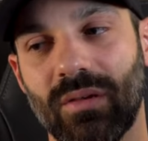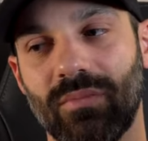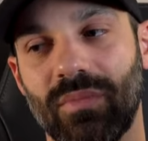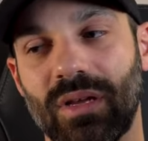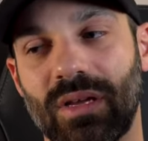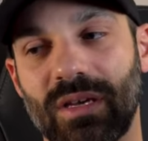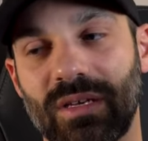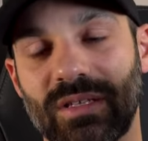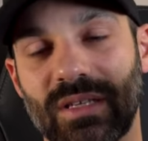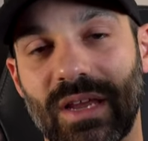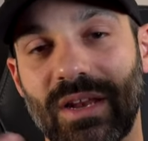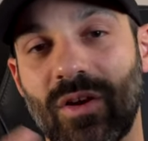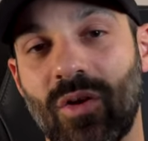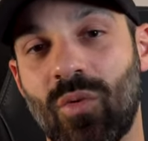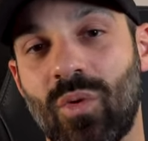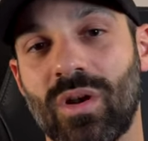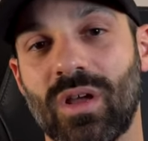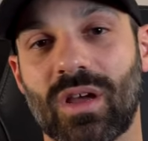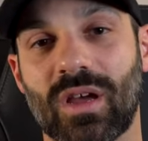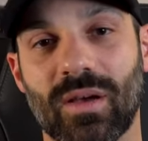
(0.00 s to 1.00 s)
because I
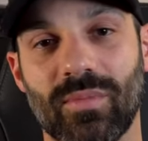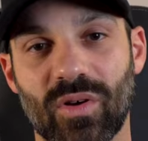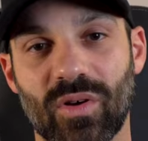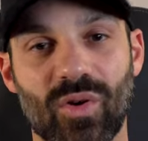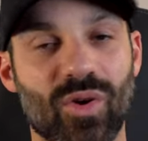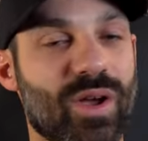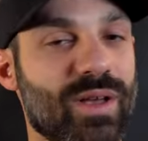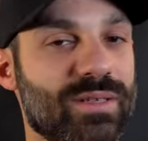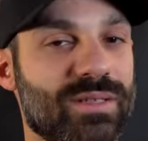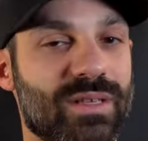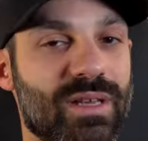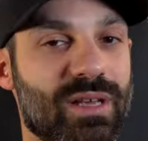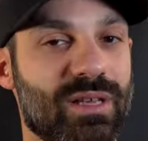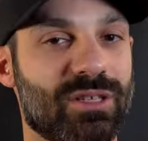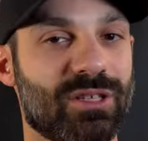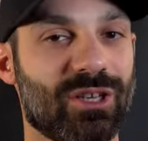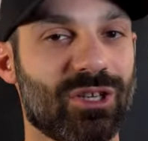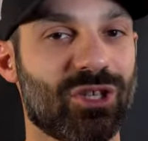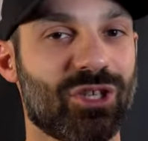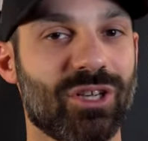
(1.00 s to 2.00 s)
don't want to across
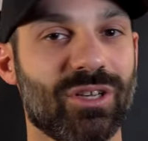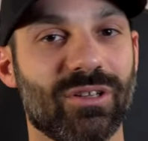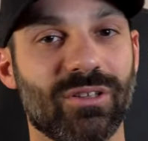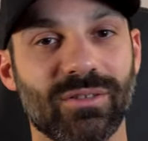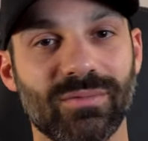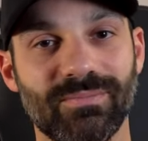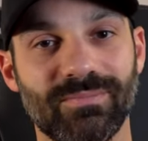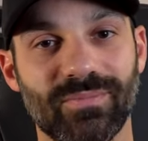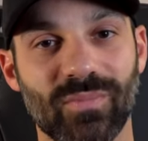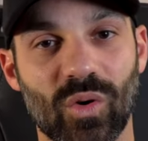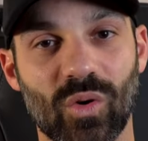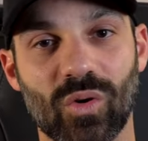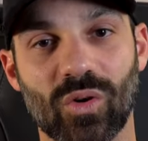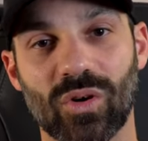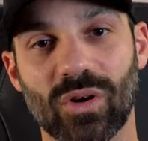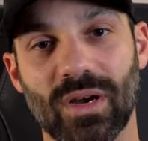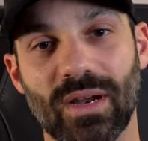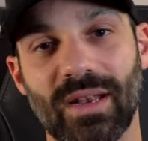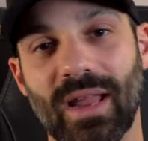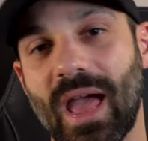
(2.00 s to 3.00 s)
as a shill
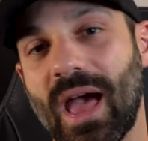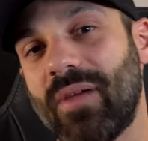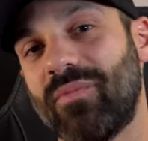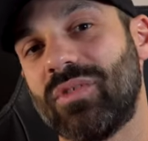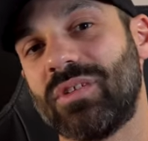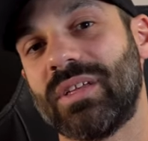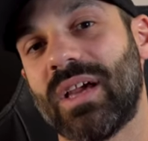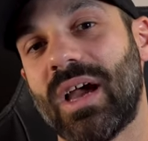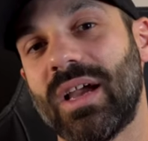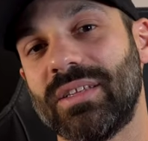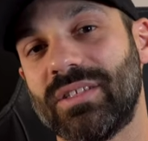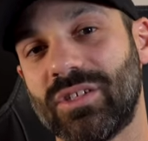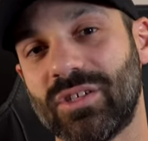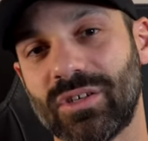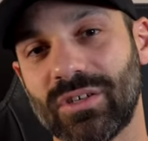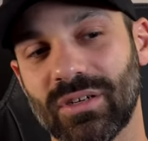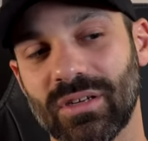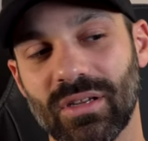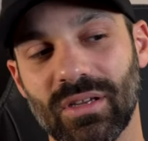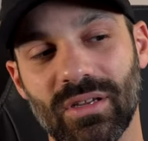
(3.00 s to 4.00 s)
or an
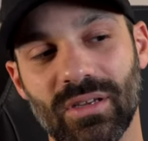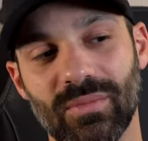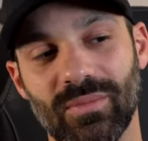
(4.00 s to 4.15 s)
advertiser